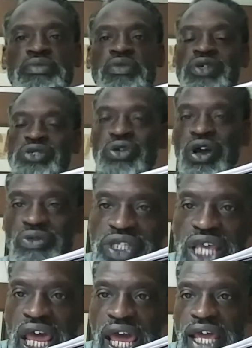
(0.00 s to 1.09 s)
What's wrong with
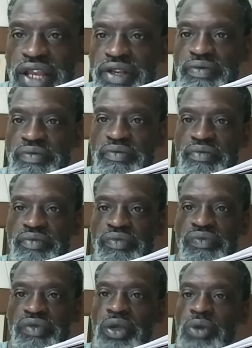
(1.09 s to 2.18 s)
that?
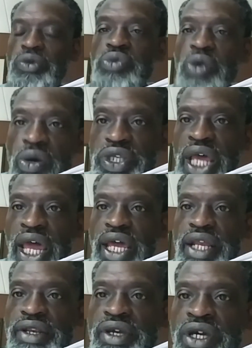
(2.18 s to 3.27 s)
What's wrong with
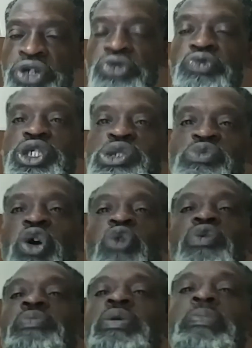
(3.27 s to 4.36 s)
that? What's wrong
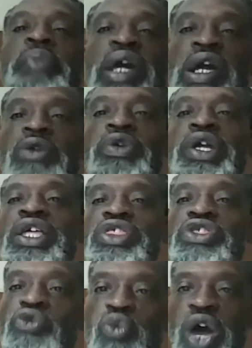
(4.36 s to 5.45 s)
with preparing
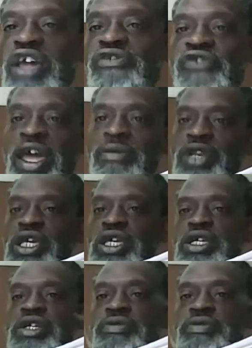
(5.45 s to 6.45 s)
the way, family?